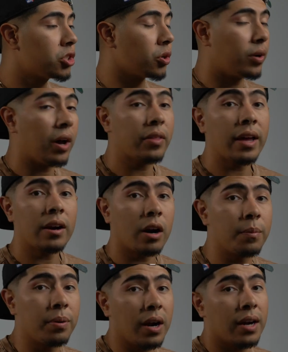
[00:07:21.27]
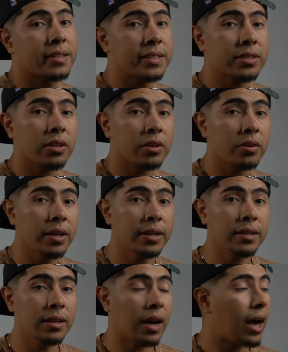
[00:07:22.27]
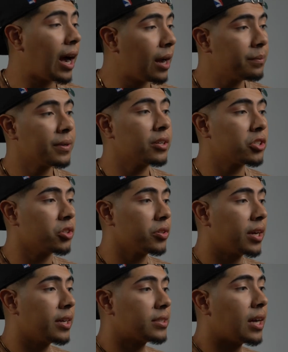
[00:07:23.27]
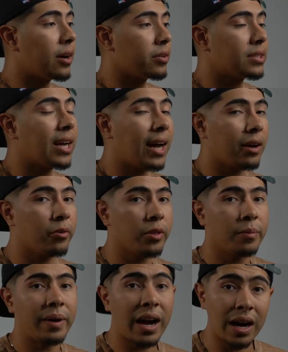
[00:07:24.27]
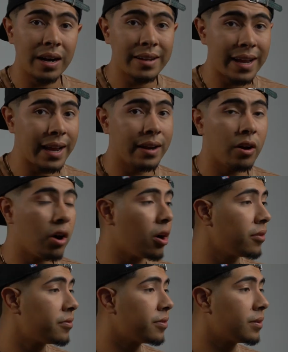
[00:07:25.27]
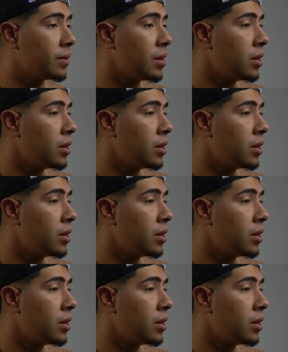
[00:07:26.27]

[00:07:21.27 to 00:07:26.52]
So now that our proxies are created, I'm gonna show you guys how to toggle them on and off.